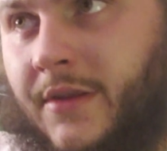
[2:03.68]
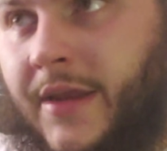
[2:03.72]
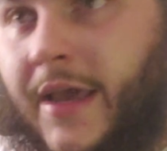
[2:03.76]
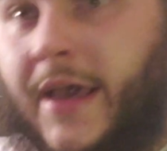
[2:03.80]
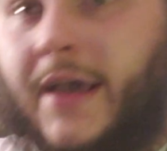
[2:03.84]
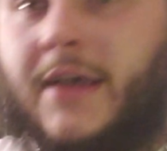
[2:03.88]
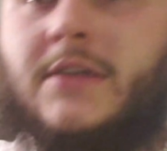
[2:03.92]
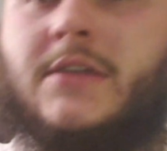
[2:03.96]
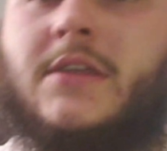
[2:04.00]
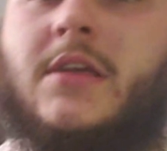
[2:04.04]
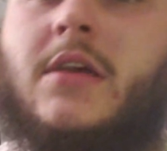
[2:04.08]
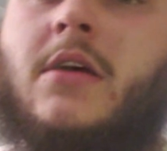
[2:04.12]
the
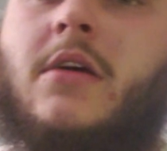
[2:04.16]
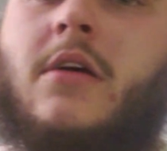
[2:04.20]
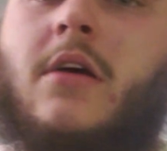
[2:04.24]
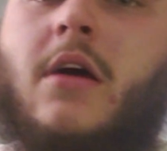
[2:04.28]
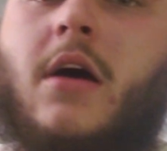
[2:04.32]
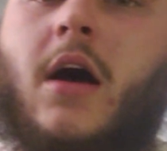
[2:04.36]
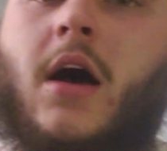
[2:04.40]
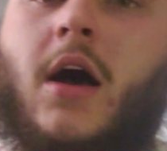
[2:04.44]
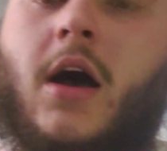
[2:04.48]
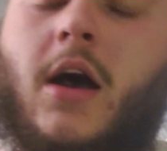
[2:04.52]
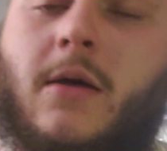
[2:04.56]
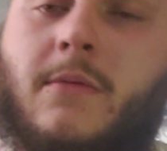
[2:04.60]
next.
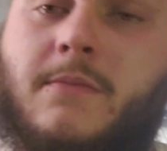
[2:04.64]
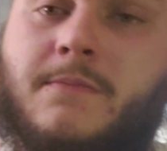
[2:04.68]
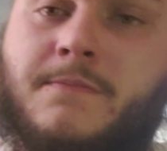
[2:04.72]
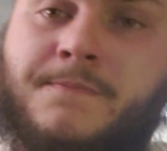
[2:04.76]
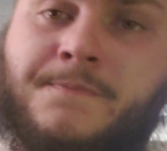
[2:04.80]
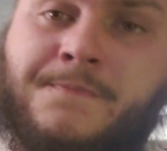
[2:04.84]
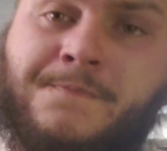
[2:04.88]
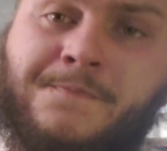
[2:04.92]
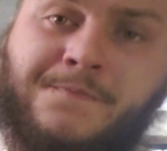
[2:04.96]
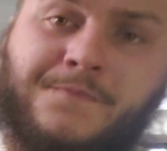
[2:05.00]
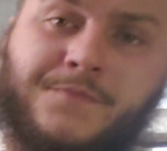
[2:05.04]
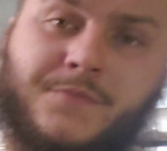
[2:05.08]

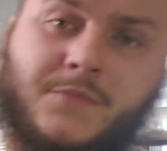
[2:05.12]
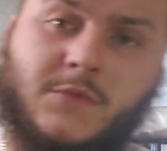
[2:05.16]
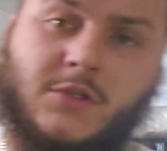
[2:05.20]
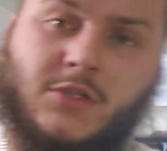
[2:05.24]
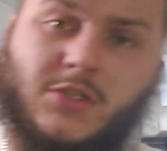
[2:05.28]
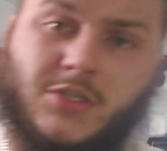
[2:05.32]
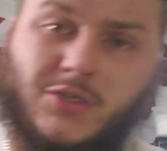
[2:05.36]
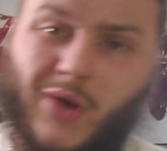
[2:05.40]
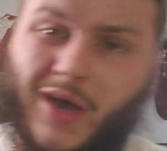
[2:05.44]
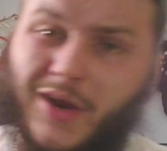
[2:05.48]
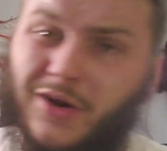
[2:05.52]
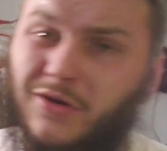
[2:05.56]

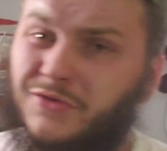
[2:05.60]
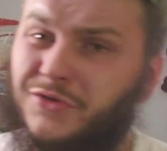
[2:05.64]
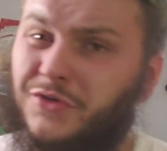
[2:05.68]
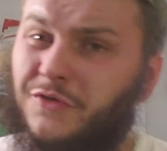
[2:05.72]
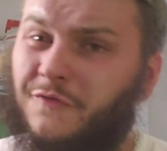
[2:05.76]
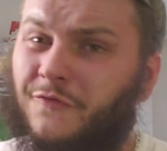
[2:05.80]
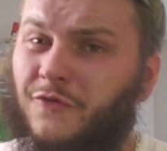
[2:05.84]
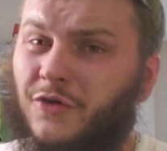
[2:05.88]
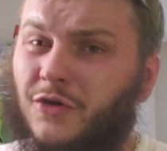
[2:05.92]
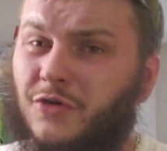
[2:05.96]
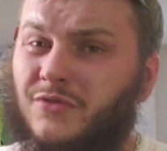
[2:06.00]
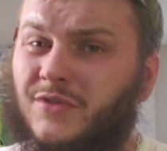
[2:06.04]
So I don't do
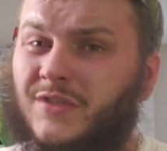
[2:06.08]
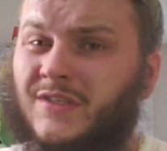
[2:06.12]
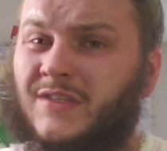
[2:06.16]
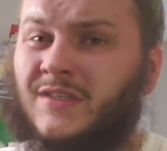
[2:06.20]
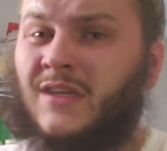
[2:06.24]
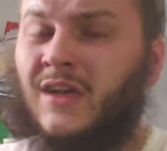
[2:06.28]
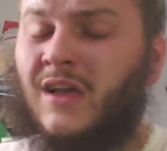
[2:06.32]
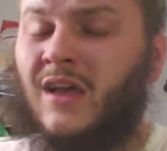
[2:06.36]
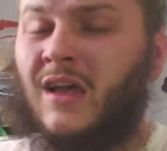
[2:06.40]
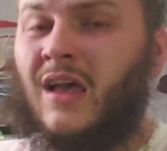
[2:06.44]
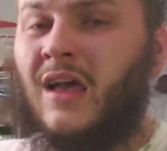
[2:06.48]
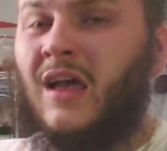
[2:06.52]

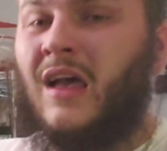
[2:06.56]
fruits.